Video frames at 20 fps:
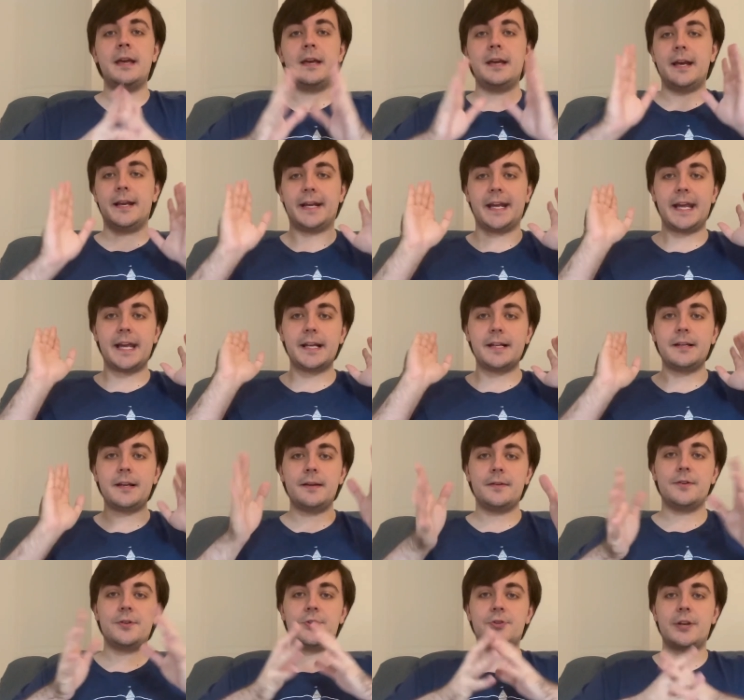And
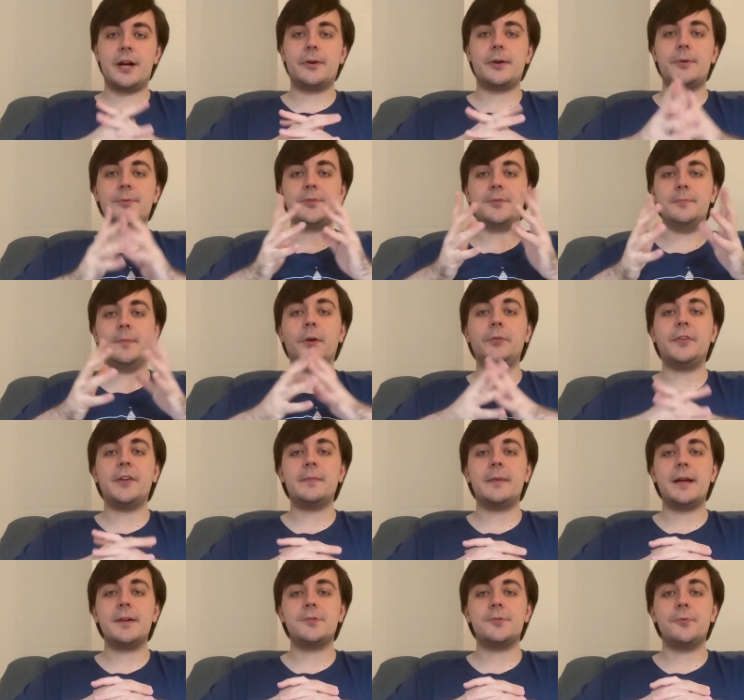again, shout out to
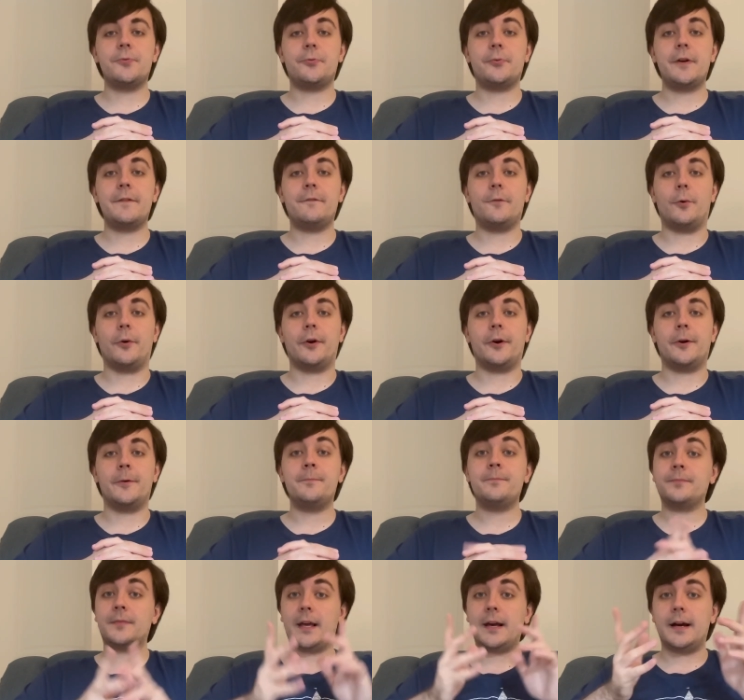Melting Man 234
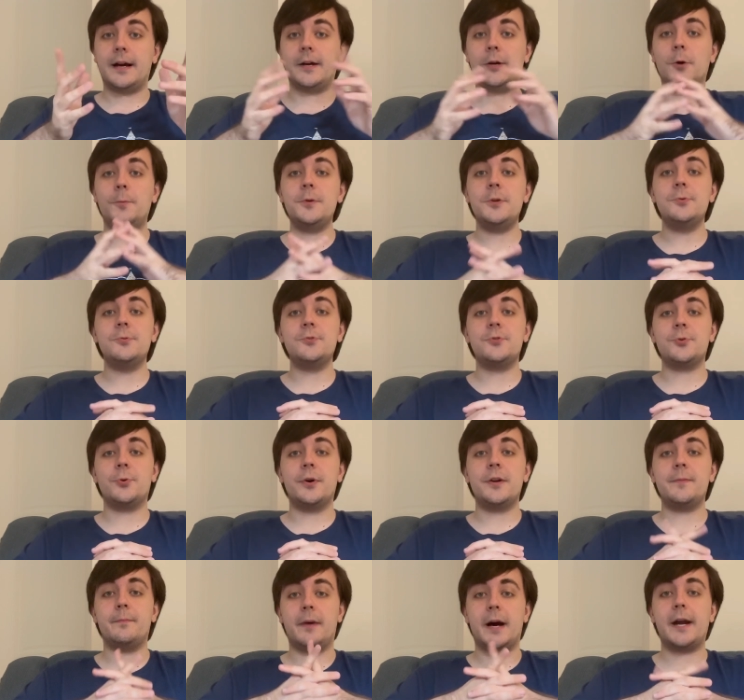I hope you
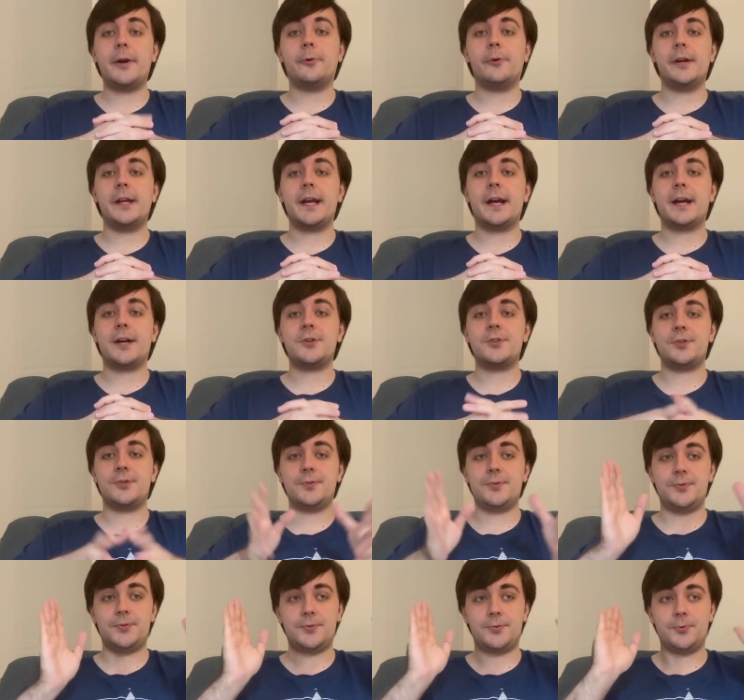enjoyed my
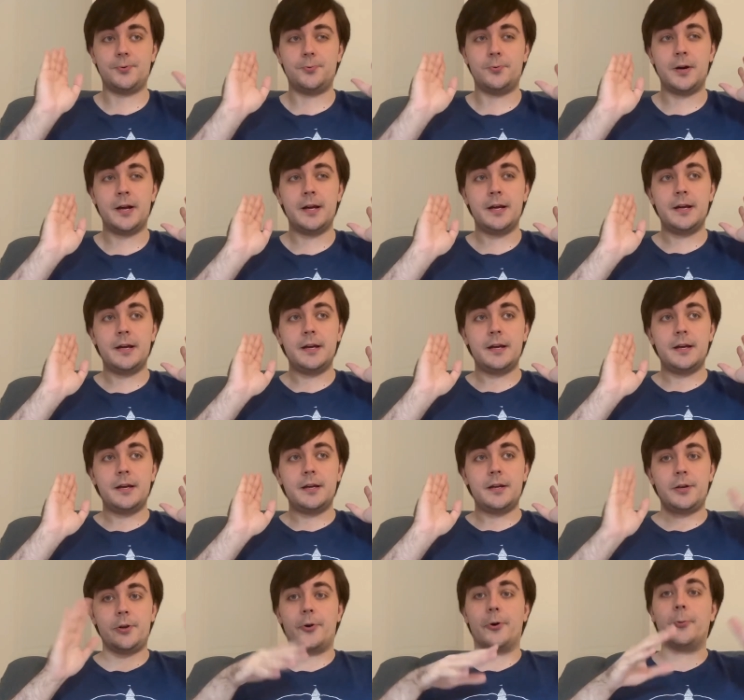reaction to
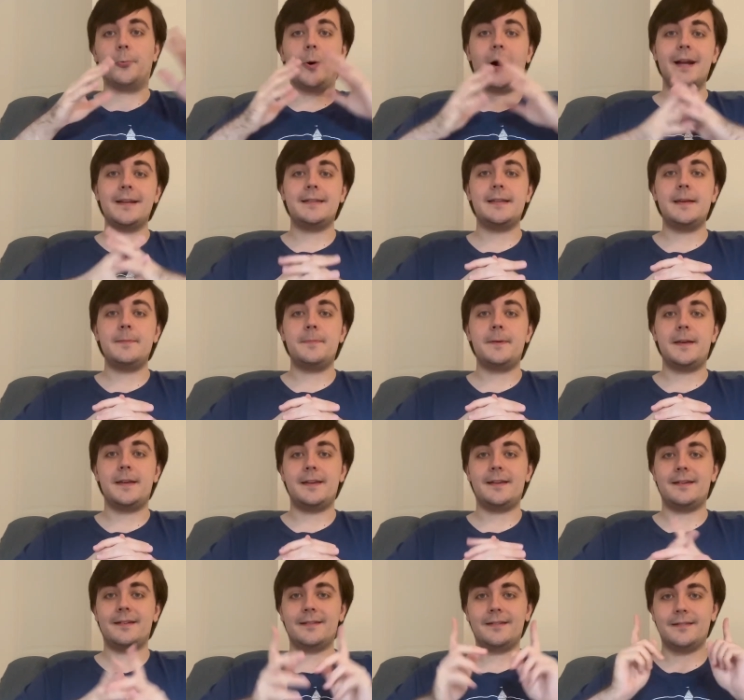your
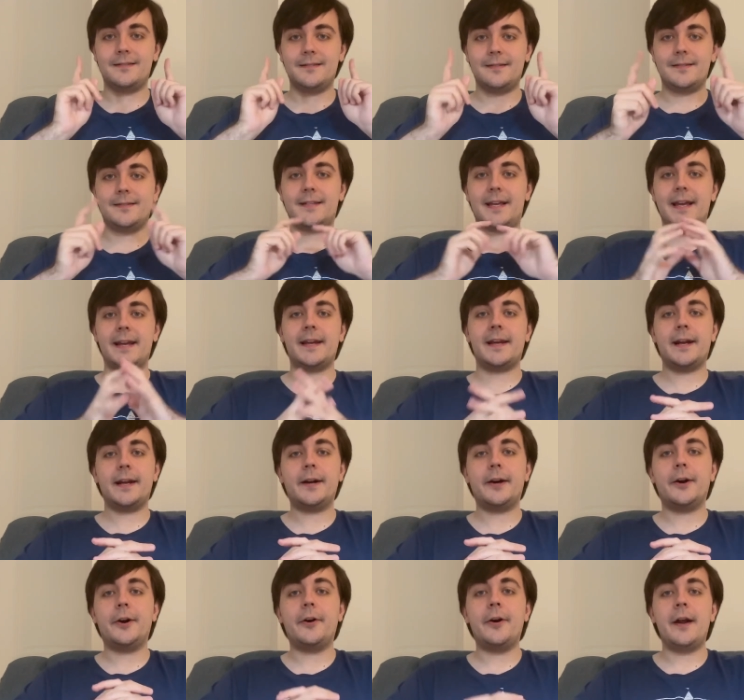YTP. Take
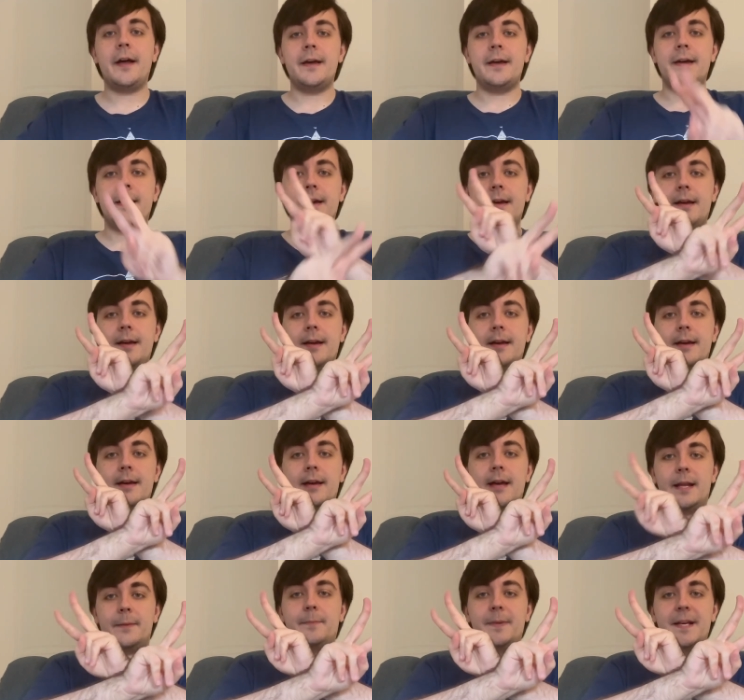care
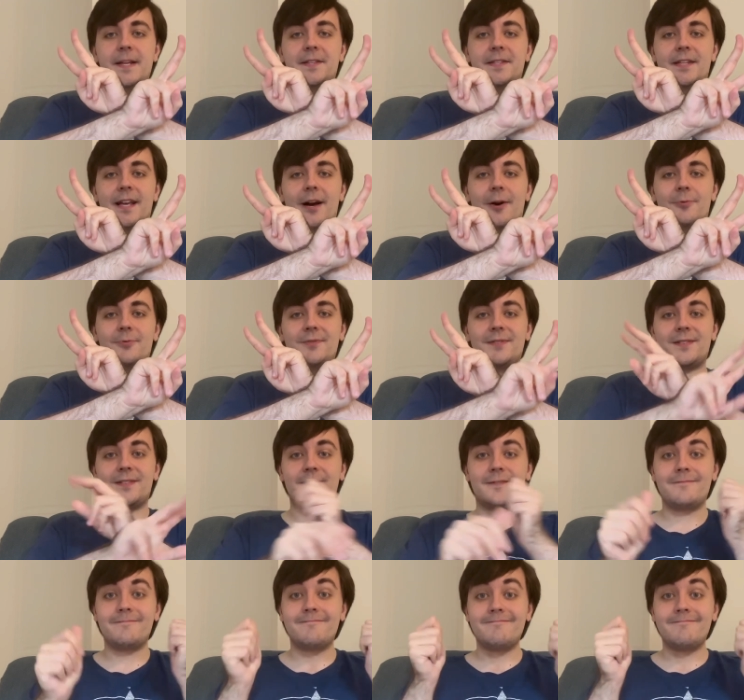and peace out.